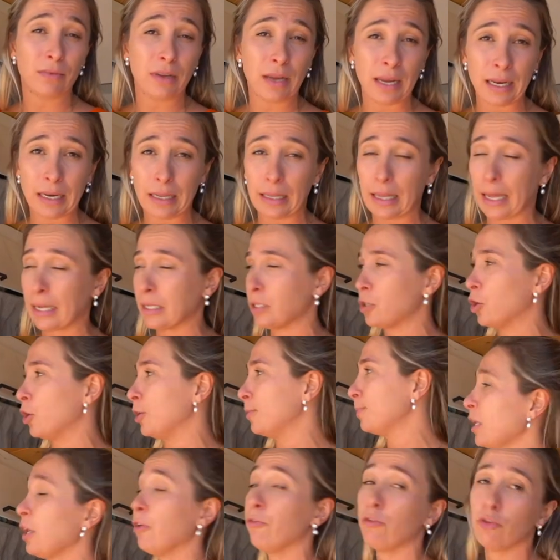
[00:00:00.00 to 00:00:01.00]
any lights on
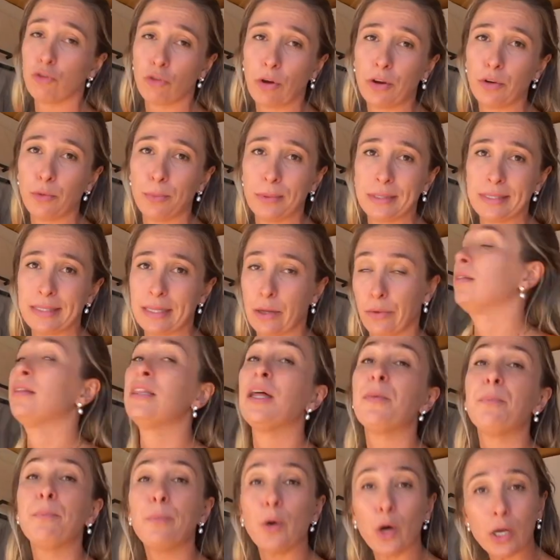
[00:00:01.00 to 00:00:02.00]
if you're trying to be stealth.
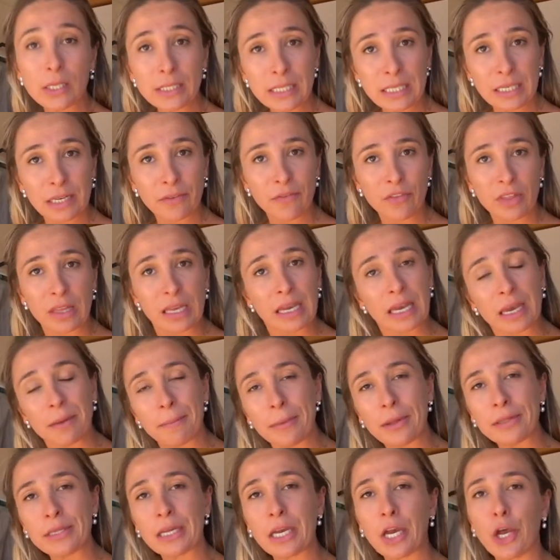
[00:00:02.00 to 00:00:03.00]
The positive thing
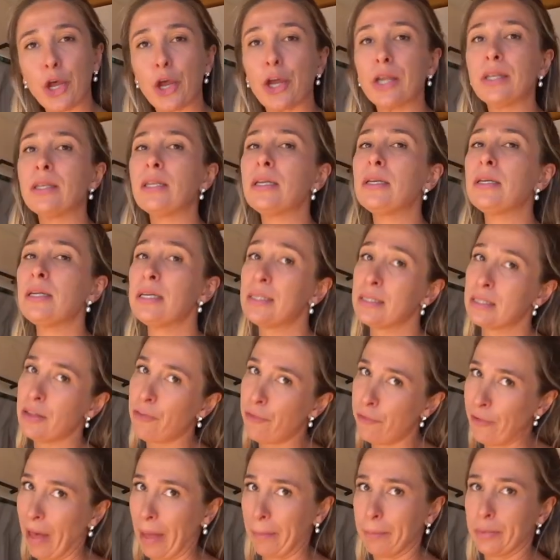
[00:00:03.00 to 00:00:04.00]
about the curtain is the
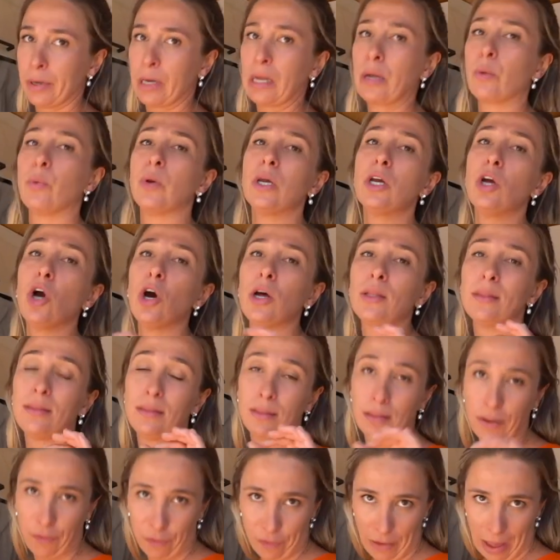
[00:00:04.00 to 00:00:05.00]
fabric. We got
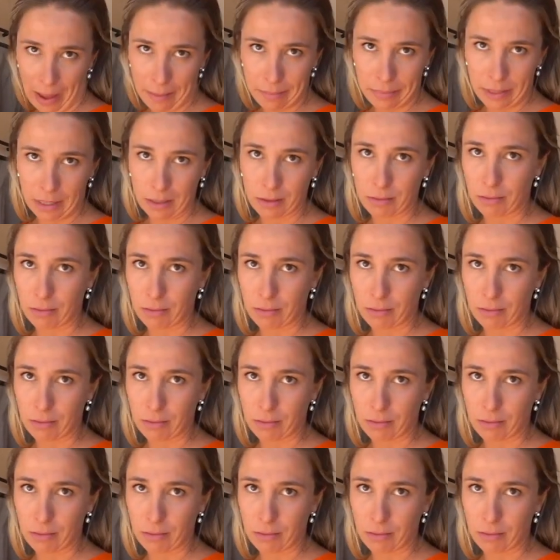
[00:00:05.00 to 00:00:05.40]
the fabric